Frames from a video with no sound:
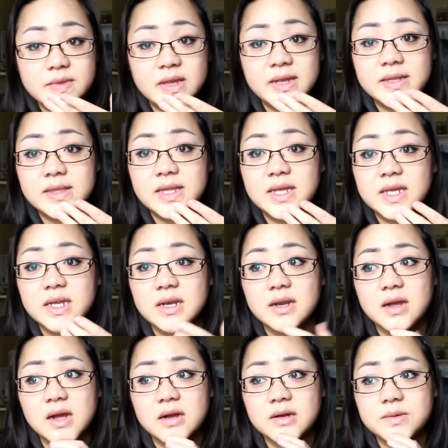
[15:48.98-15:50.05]
And
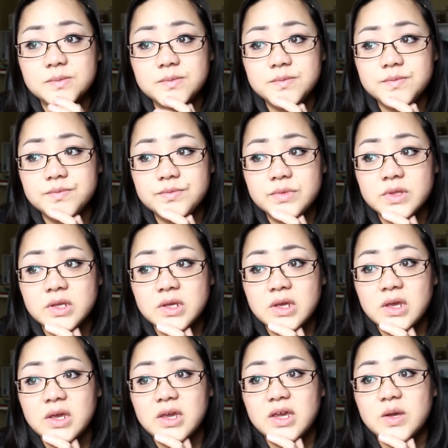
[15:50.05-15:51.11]
then
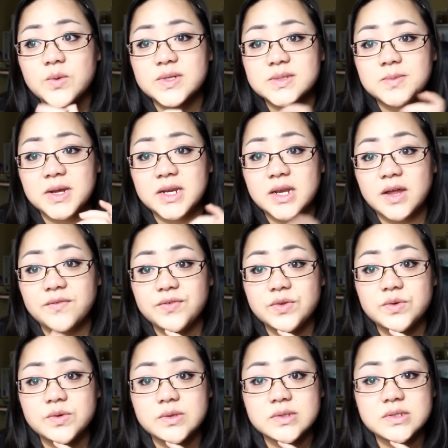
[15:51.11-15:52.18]
it was my
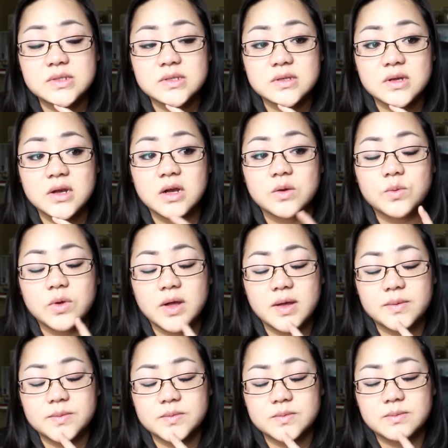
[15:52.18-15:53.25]
nephew's,
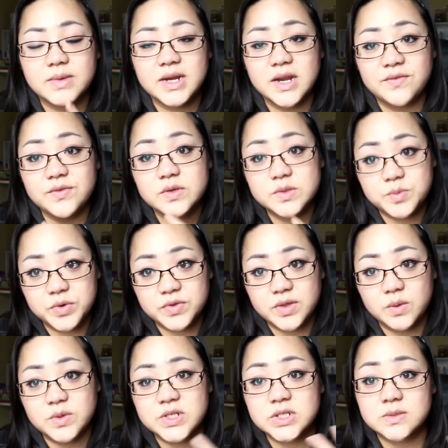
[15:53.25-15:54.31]
my nephew's
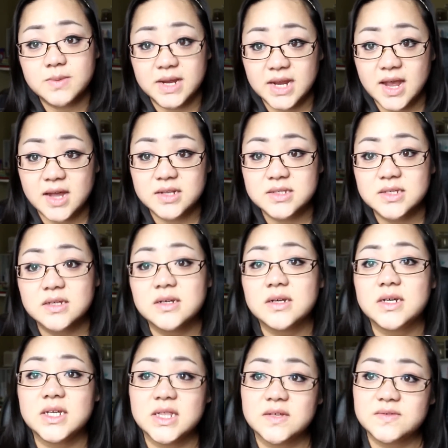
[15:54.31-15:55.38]
birthday, which is my godson,
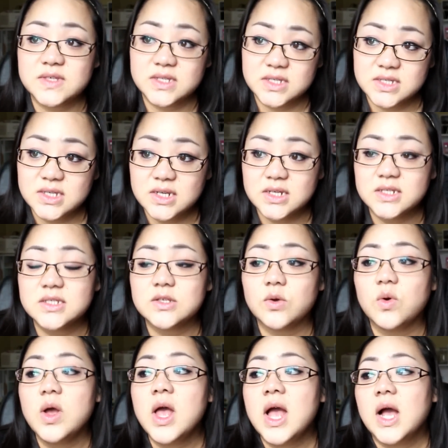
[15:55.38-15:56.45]
and he lives in the city.
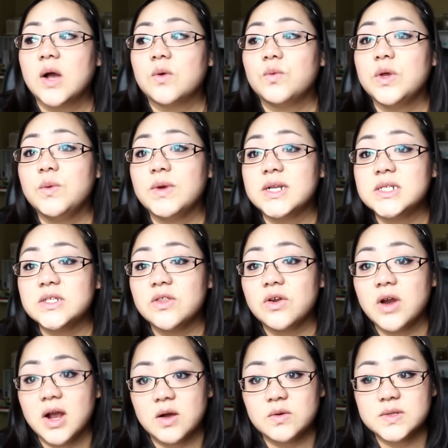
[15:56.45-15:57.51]
So we went to
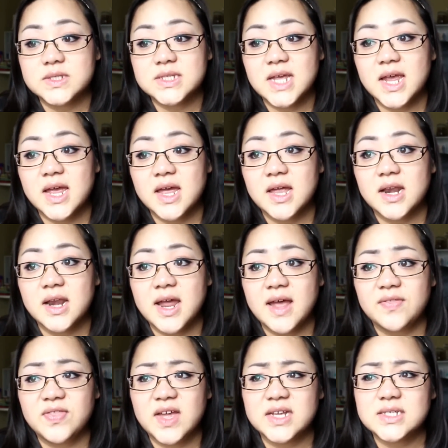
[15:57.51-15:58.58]
their house, and
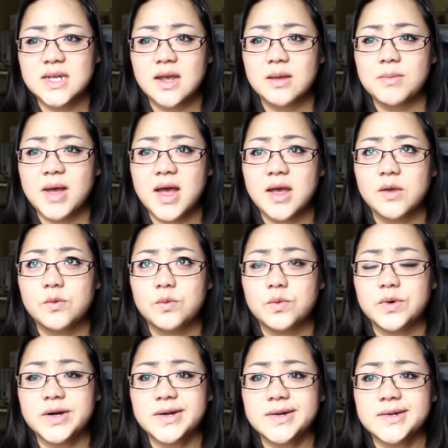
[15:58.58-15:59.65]
at that time I
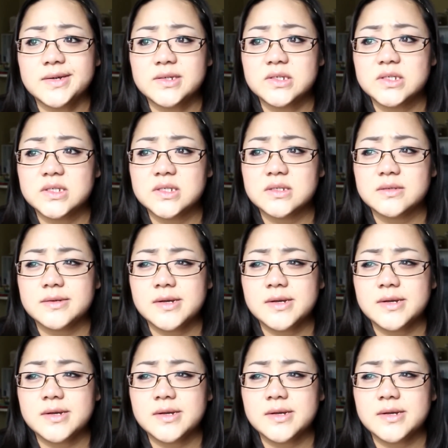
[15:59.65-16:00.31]
was